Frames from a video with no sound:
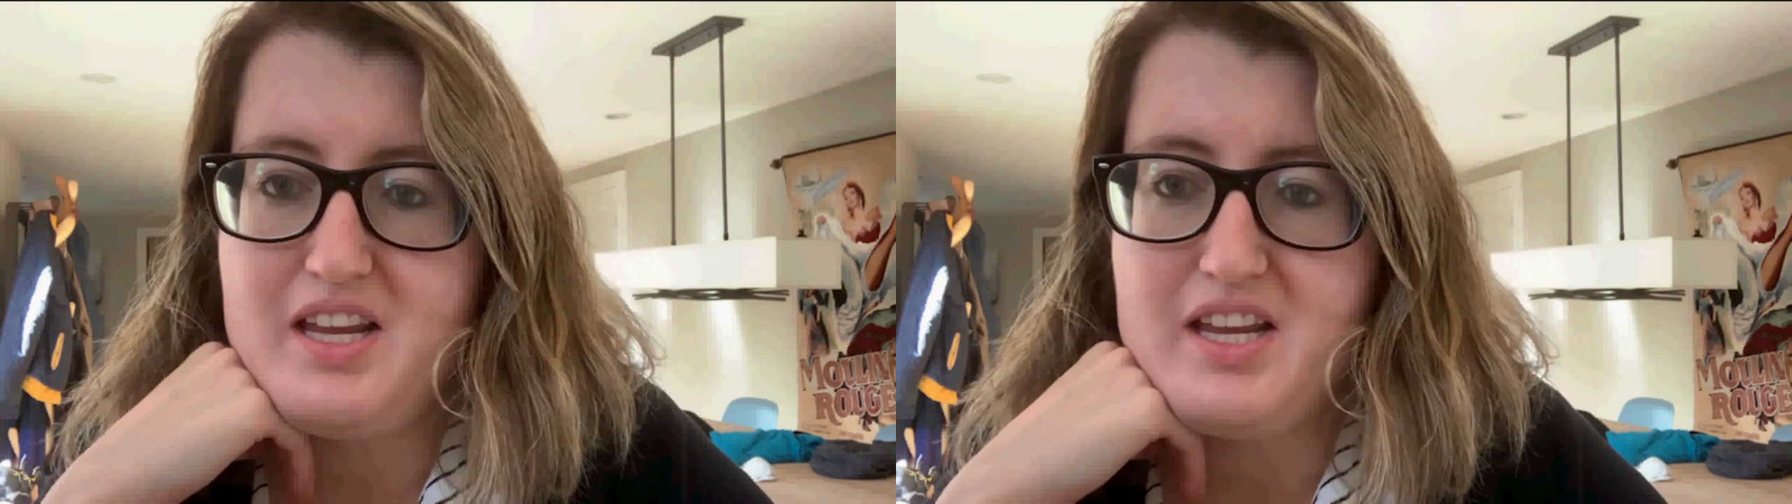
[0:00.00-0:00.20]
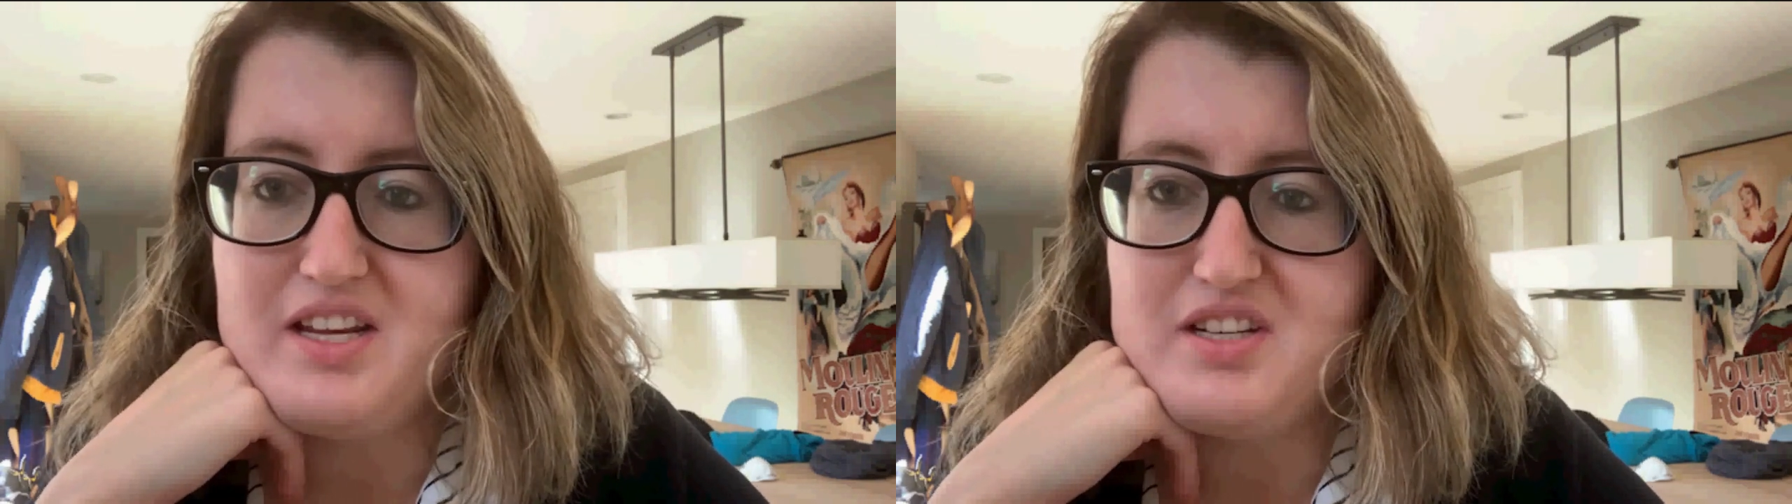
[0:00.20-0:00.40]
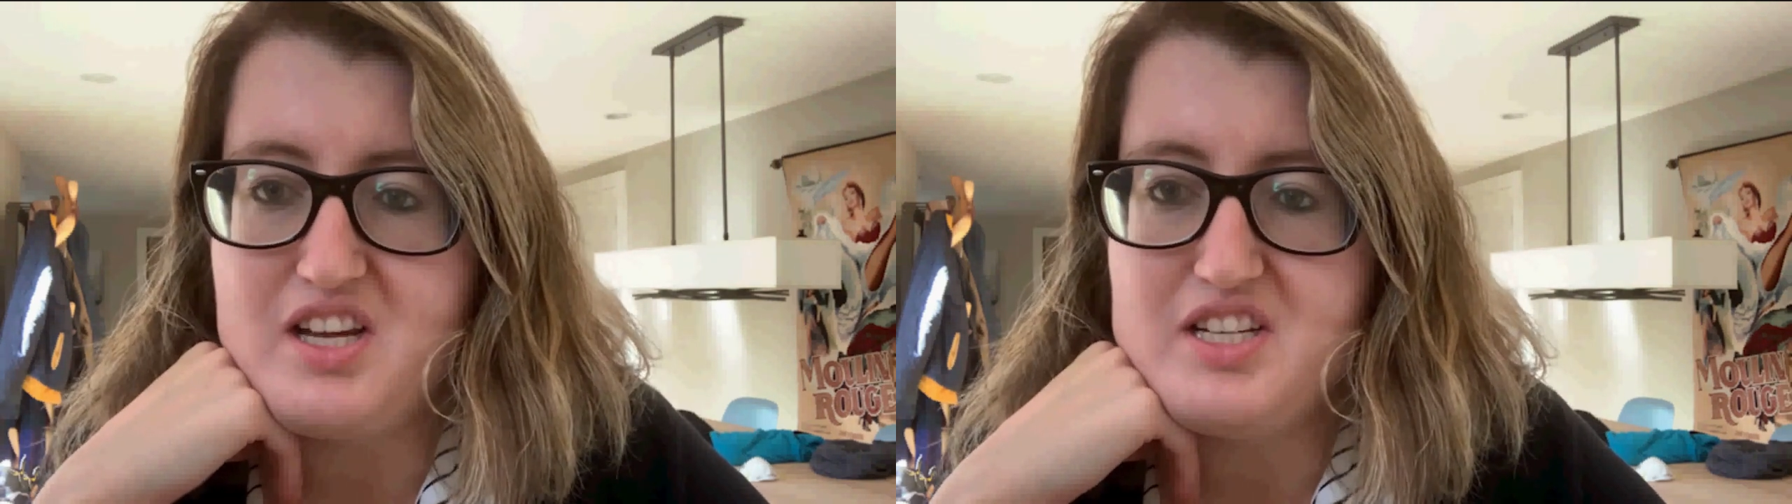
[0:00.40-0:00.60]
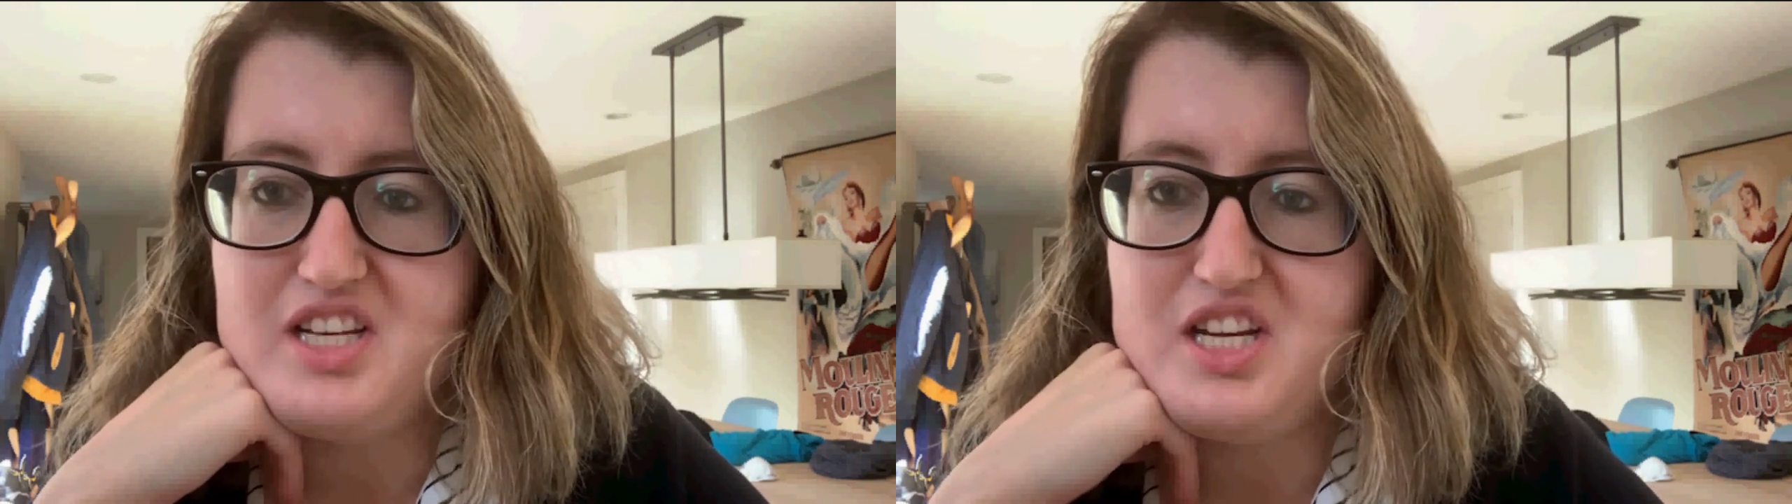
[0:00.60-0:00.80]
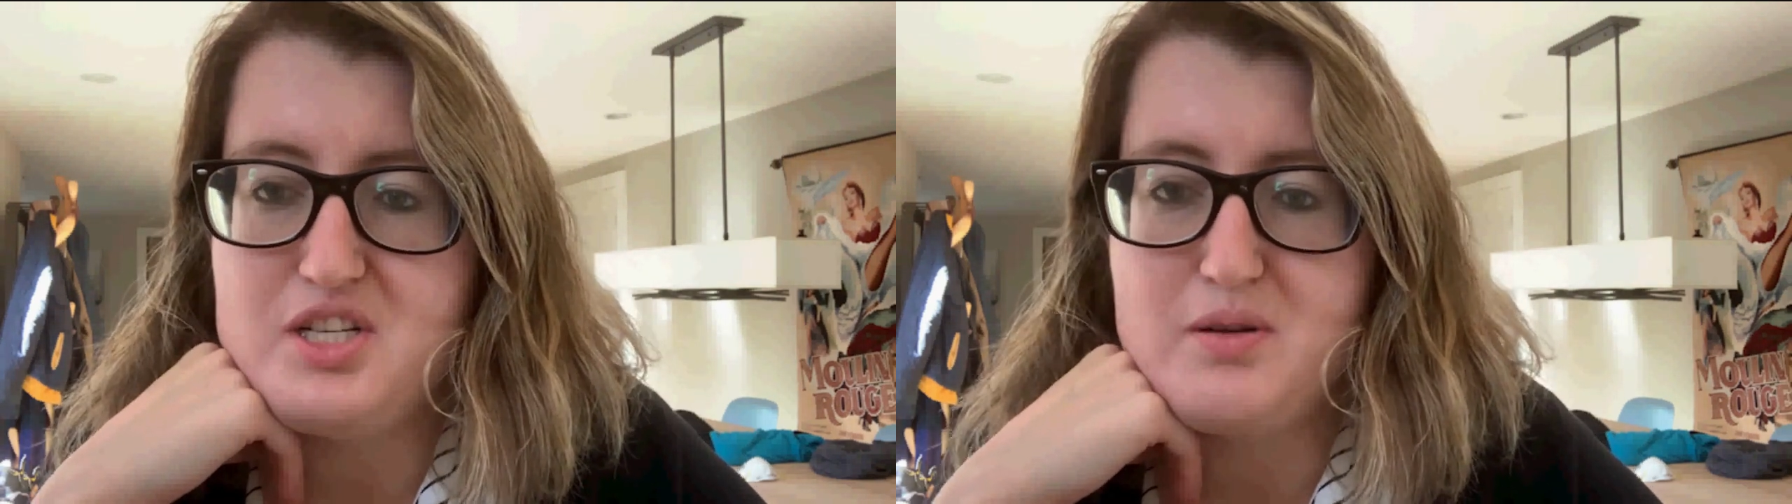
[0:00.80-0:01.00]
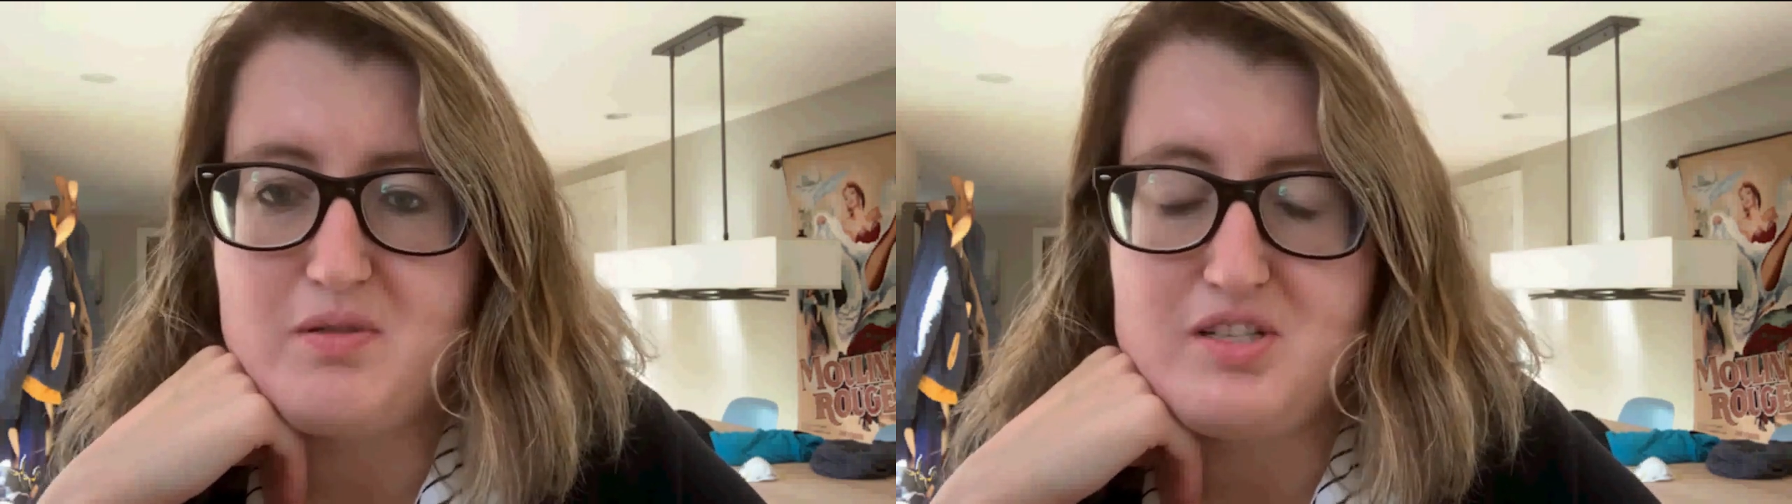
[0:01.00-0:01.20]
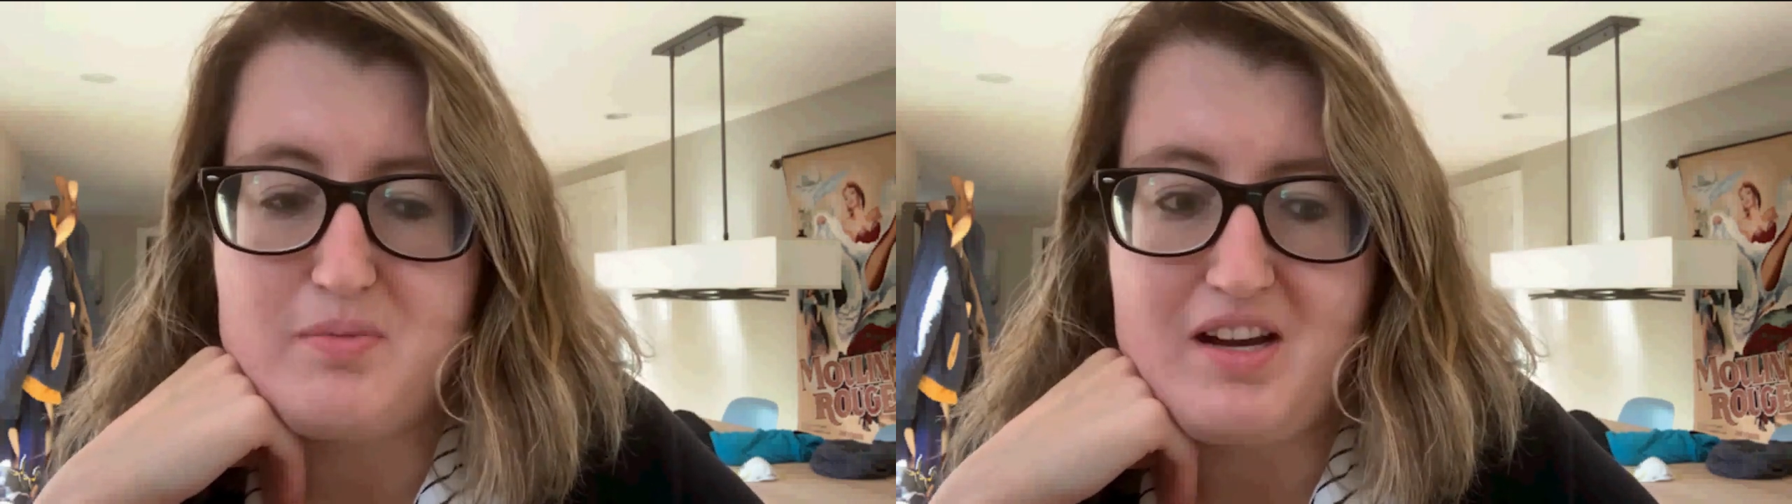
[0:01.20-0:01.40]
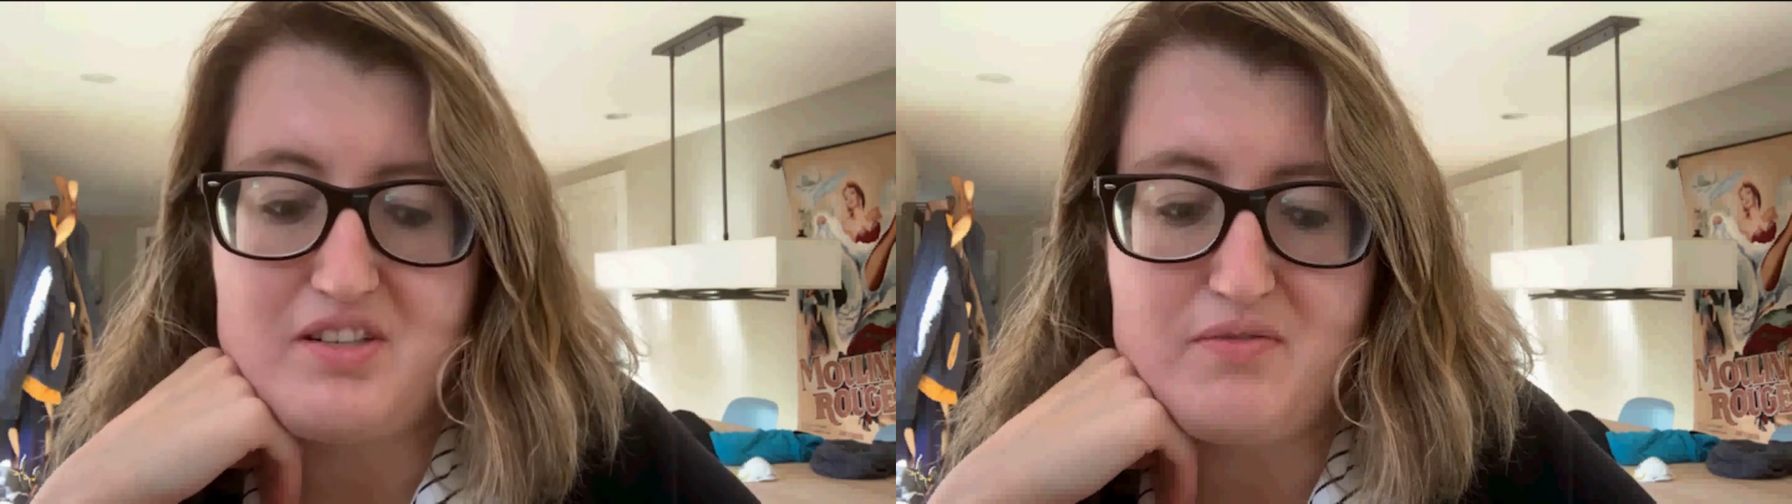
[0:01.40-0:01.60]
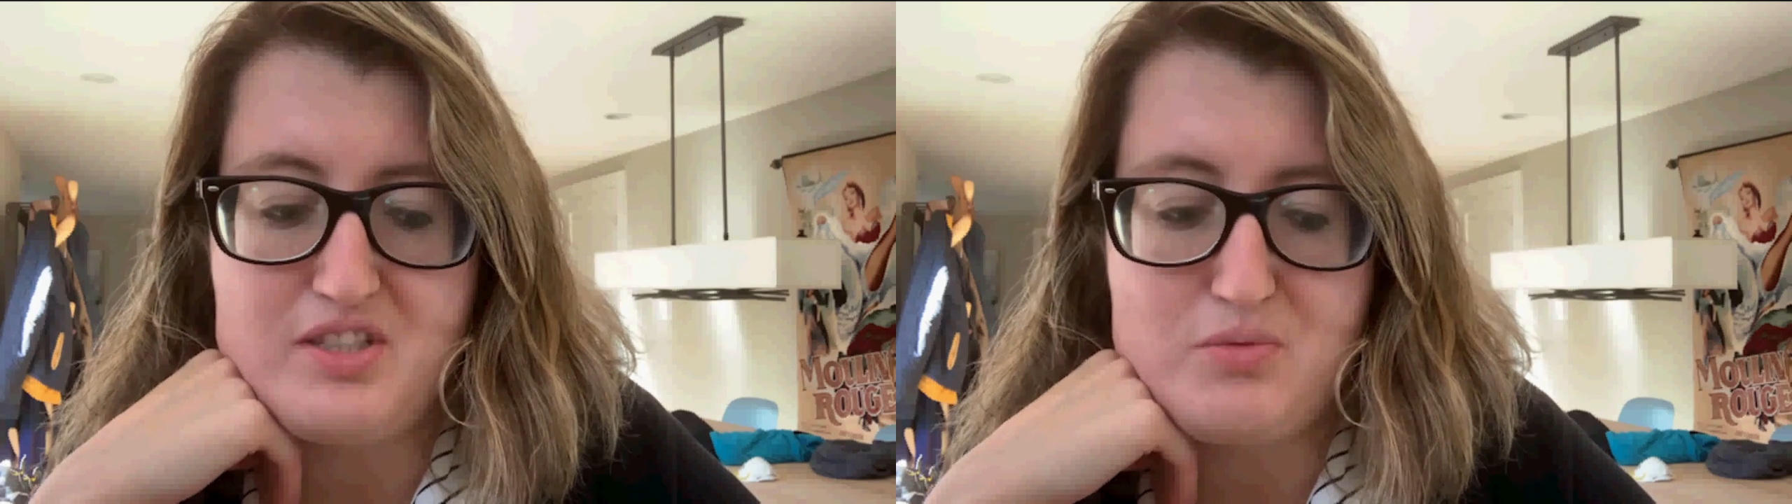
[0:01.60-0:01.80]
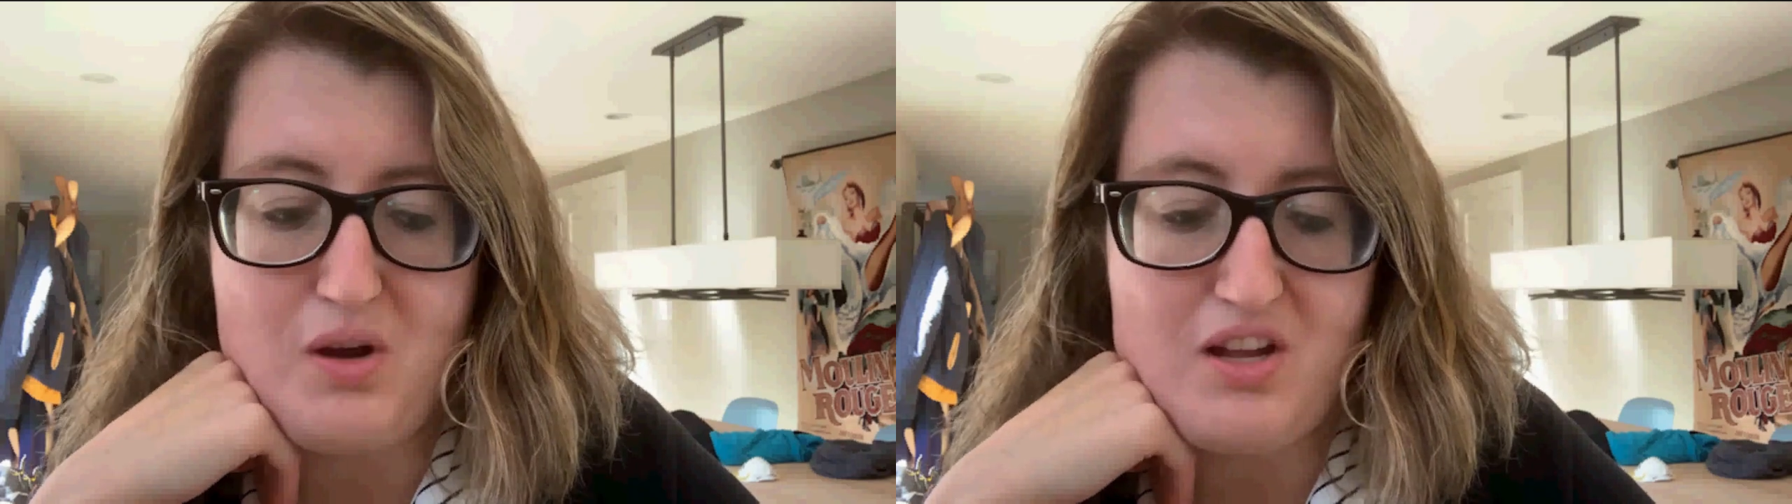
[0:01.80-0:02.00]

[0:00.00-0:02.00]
in a teaching perspective as